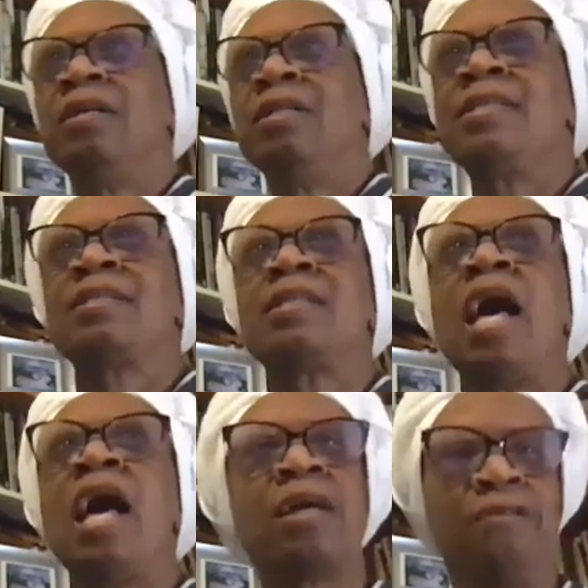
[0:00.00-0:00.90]
Take
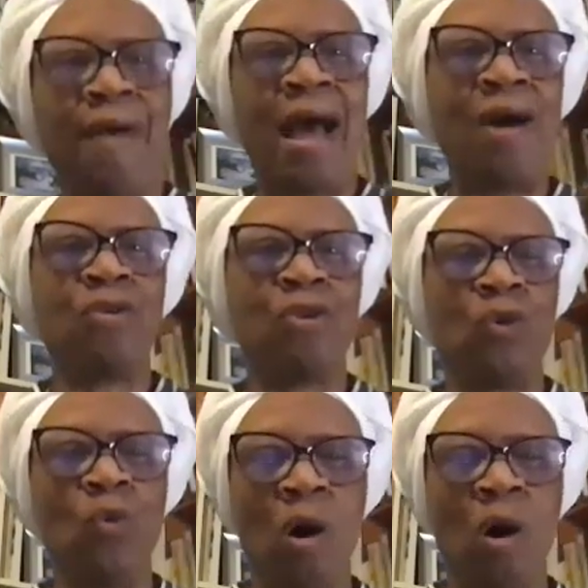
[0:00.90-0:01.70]
stock of how you